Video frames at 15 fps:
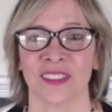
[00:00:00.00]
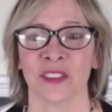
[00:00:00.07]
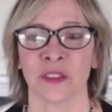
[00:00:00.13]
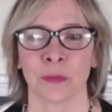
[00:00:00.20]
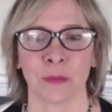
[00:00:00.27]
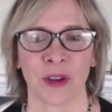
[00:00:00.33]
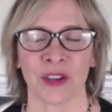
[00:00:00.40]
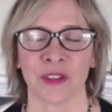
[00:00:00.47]
And it's
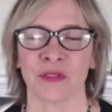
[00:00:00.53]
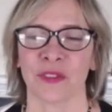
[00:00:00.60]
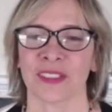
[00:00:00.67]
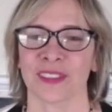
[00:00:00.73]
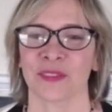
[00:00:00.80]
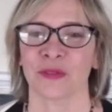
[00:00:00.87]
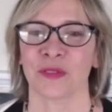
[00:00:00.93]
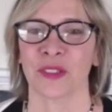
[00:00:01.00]

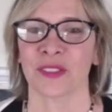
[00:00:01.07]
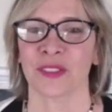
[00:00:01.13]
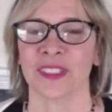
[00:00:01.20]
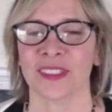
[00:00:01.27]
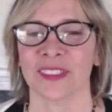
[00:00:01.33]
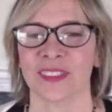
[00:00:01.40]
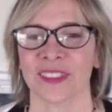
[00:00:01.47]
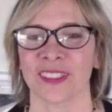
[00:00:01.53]
perfect for
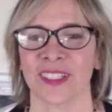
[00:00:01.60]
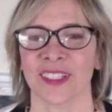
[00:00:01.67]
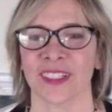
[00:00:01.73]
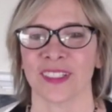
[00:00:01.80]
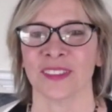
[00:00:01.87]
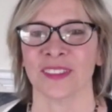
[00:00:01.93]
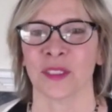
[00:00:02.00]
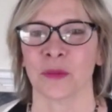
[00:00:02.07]
this
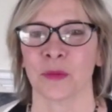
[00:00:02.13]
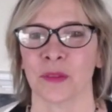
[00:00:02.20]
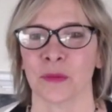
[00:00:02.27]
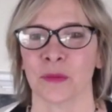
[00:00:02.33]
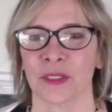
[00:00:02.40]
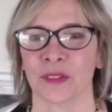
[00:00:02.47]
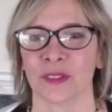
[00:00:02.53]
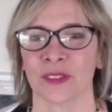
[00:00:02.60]
interview,
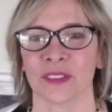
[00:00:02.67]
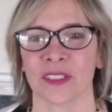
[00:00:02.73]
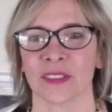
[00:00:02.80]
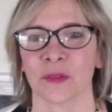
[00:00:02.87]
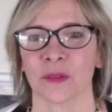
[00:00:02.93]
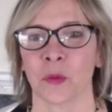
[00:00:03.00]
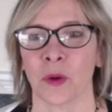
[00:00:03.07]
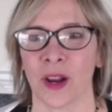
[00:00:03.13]
because it's a
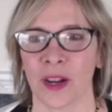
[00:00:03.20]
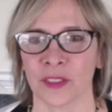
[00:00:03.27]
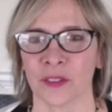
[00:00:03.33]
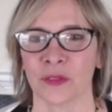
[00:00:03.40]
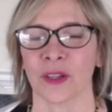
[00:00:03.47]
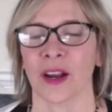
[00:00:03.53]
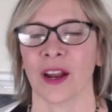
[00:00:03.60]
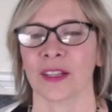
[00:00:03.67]

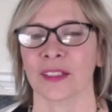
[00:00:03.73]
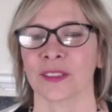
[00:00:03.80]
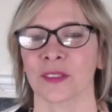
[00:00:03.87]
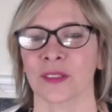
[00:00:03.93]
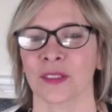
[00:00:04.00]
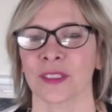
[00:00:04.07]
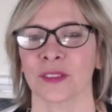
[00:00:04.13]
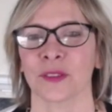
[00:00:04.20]
wonderful
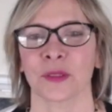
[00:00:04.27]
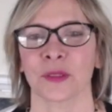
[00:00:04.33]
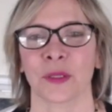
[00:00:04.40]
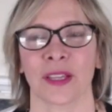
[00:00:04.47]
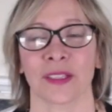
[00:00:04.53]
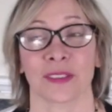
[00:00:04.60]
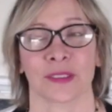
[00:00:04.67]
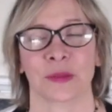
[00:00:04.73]
article and you
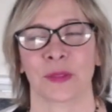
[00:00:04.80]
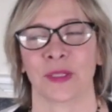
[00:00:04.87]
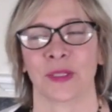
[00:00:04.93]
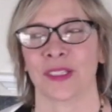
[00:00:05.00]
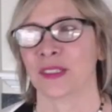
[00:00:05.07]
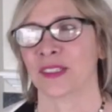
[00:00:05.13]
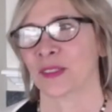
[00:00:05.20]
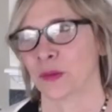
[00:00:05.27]
write really
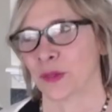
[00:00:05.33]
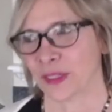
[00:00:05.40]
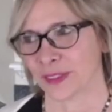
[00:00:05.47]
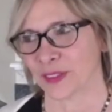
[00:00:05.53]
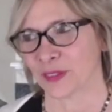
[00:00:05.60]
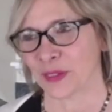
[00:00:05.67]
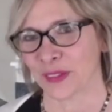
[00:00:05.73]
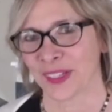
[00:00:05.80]

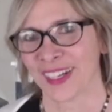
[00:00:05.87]
wonderful.